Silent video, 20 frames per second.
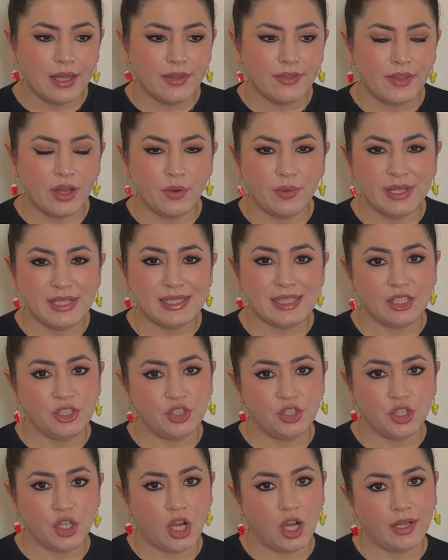there is a
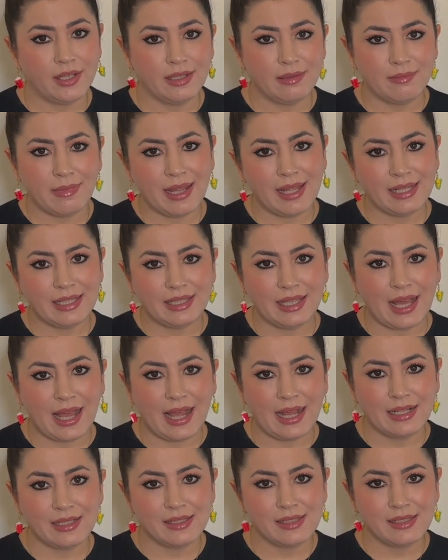John in my
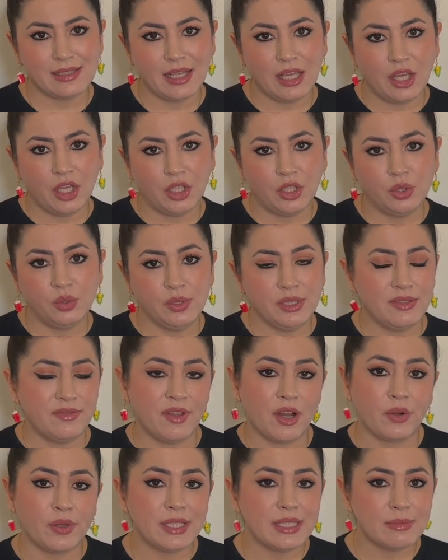class who is
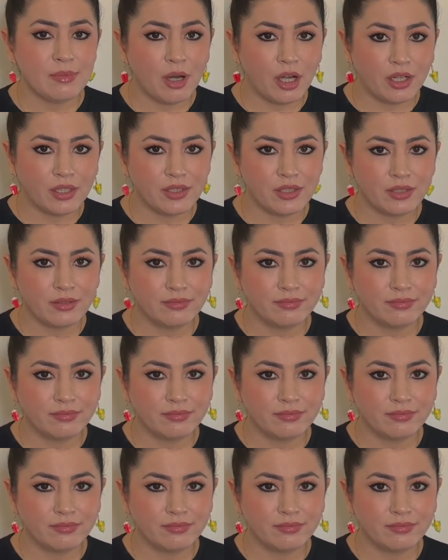very smart.